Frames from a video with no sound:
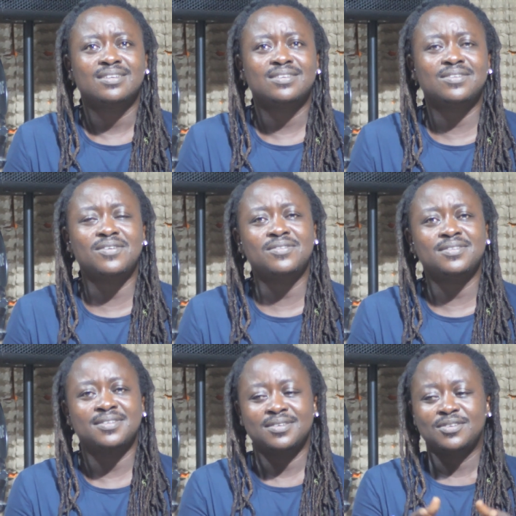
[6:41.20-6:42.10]
You know?
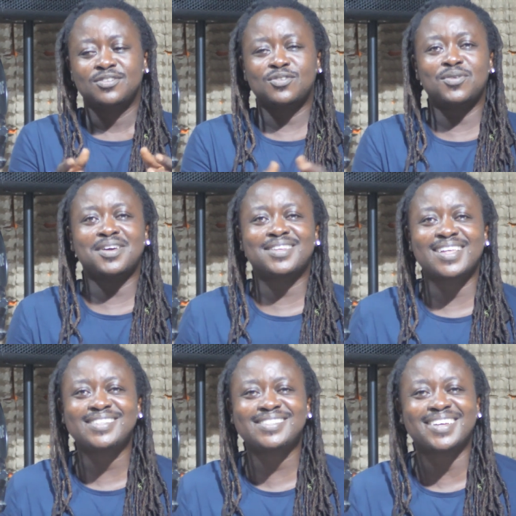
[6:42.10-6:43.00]
So
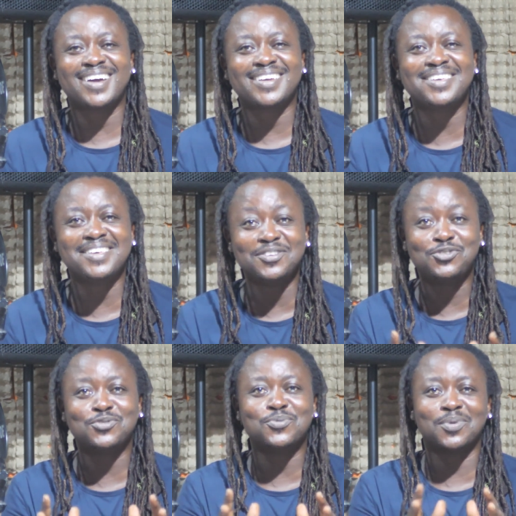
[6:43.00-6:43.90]
that's the Khaki
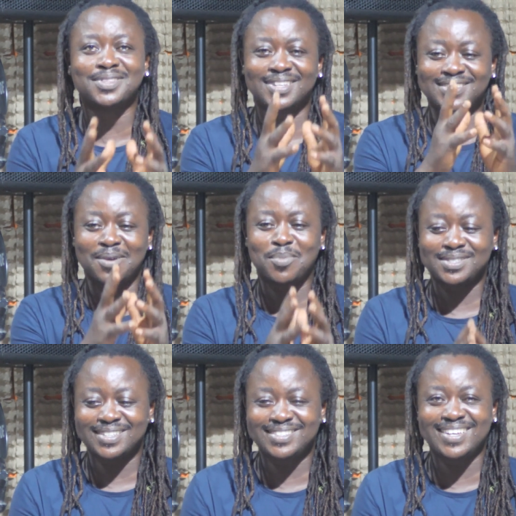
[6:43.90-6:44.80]
issue with the Jam
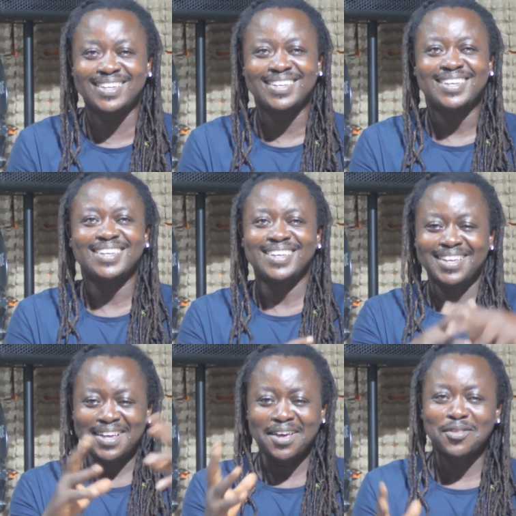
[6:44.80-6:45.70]
Master J
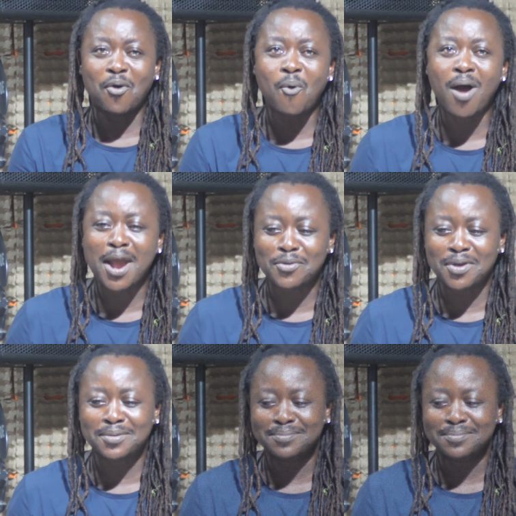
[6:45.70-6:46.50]
and the whole high grade